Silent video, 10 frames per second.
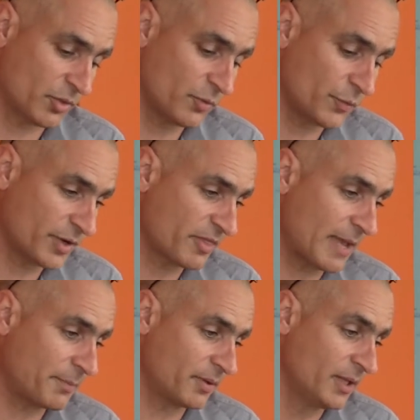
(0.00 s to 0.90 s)
So, for
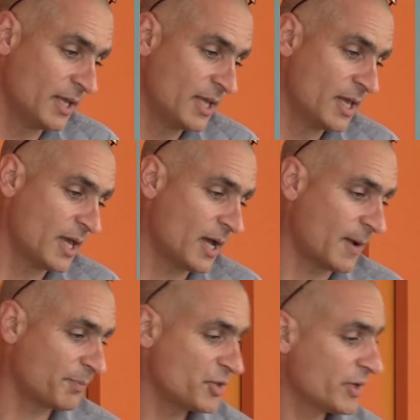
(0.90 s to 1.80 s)
example,
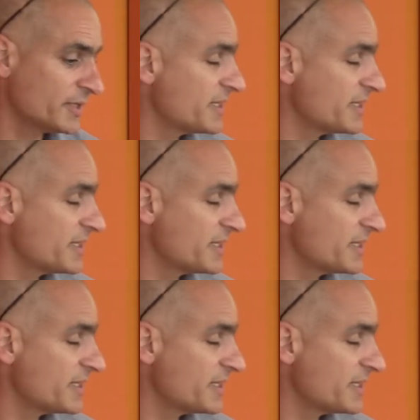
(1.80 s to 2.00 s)
you can